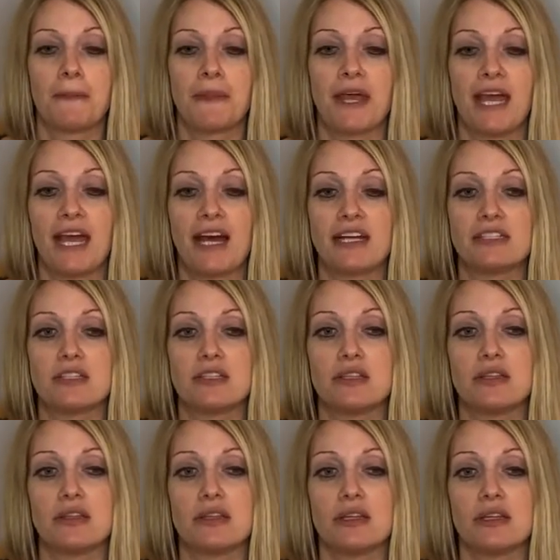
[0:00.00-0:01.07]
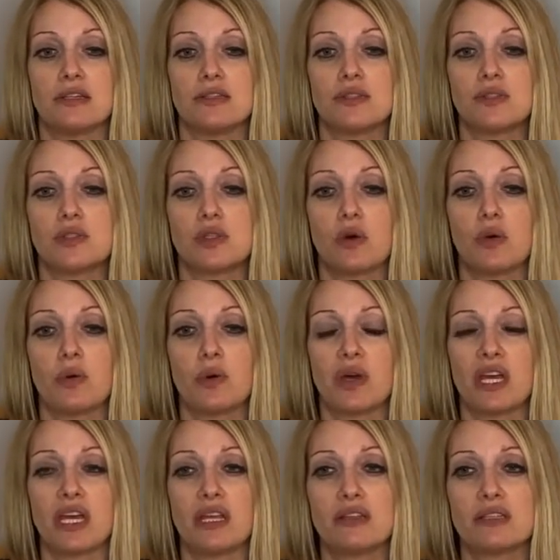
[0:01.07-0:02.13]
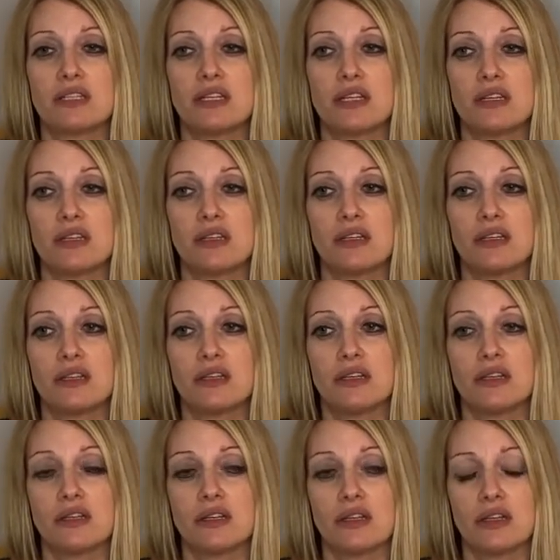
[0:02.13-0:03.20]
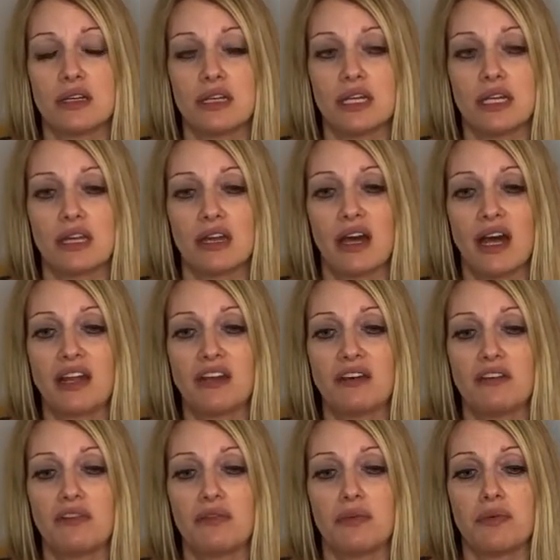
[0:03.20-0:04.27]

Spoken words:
And so it kind of